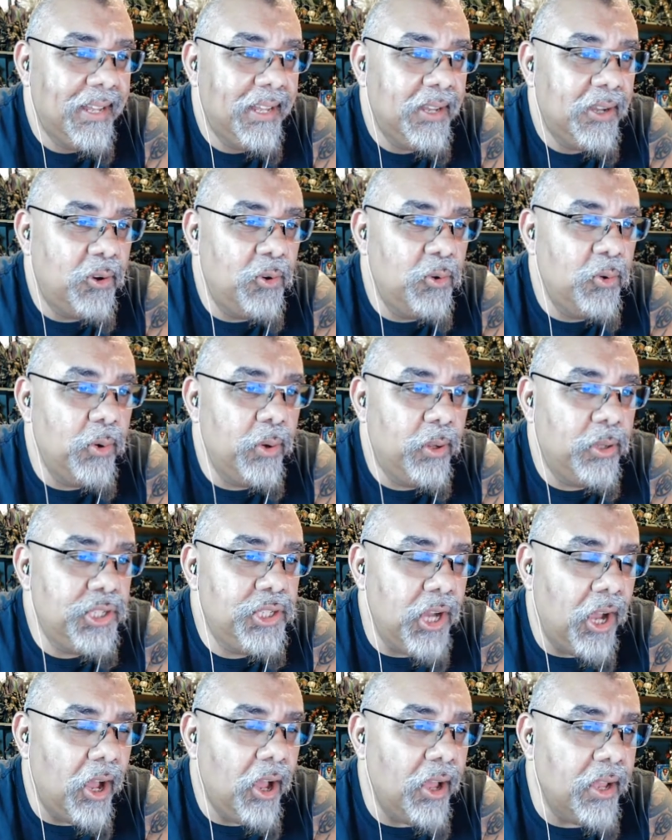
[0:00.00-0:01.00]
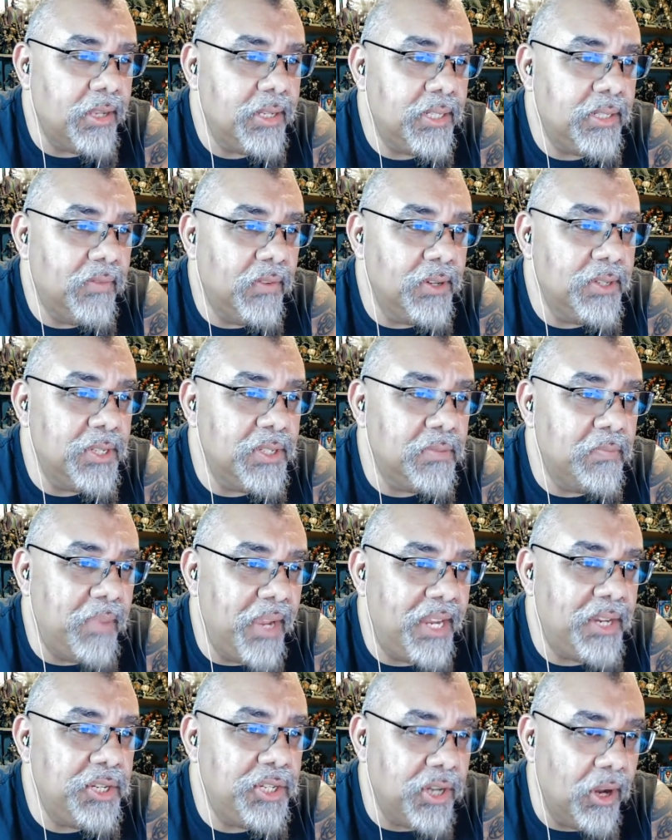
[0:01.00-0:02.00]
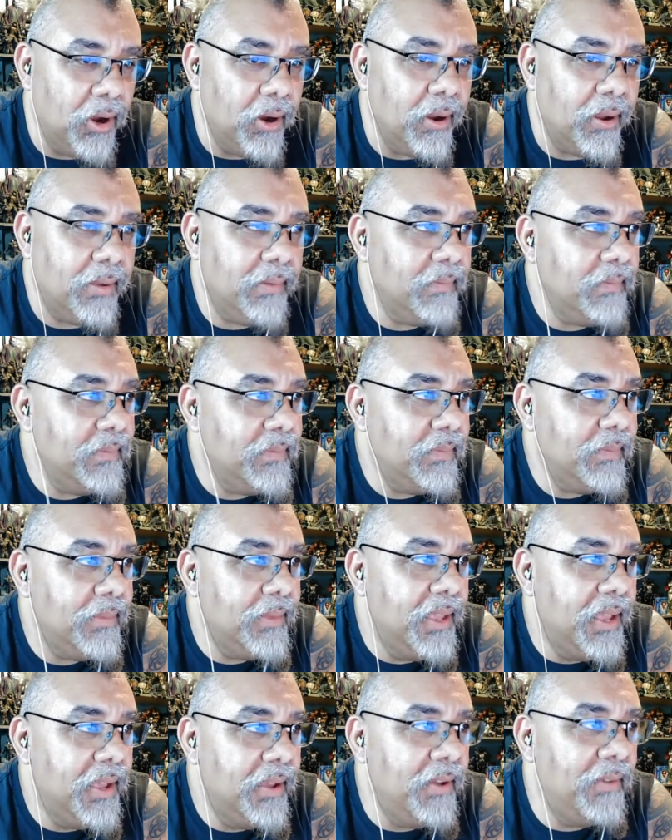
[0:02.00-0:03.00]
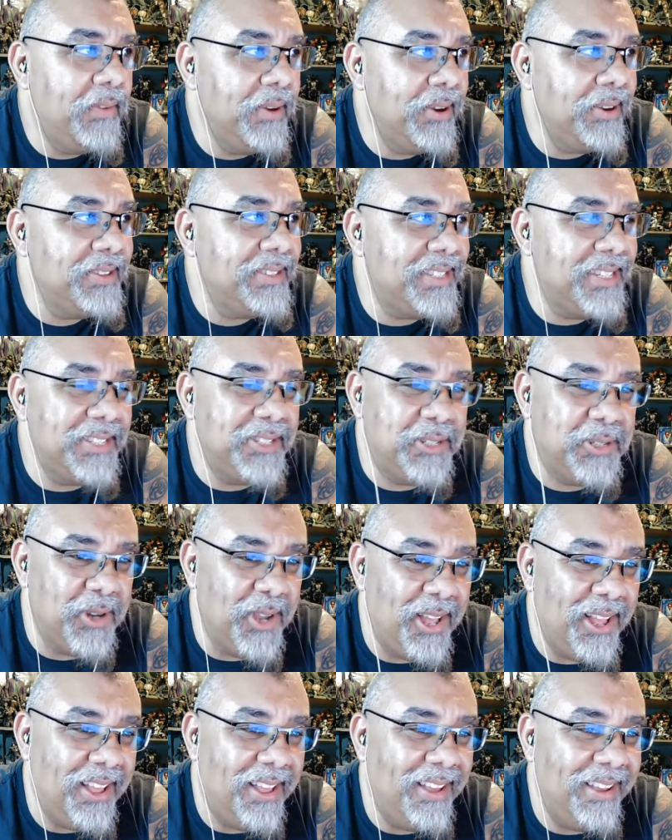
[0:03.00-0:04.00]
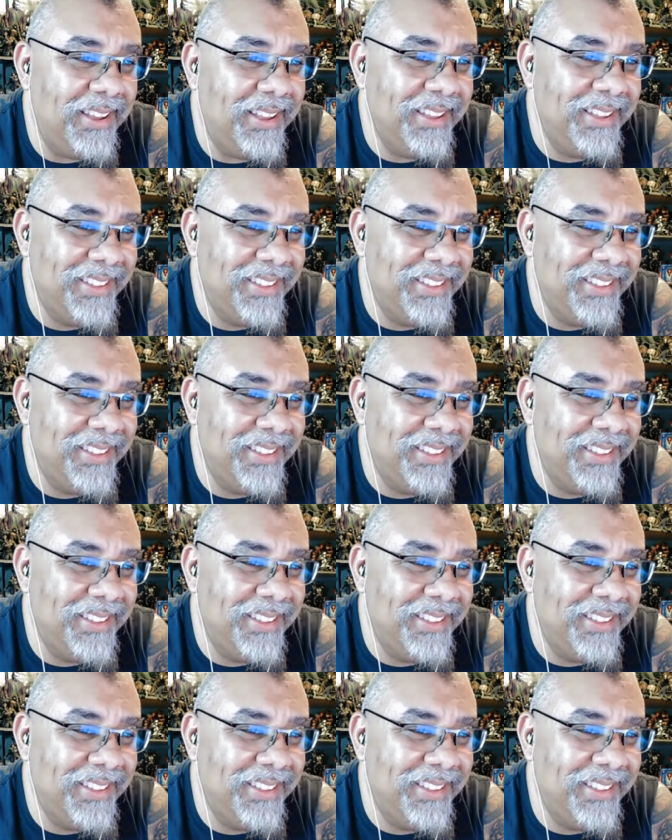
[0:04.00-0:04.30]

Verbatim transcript: Cruel Jaws versus Big Shark versus Trog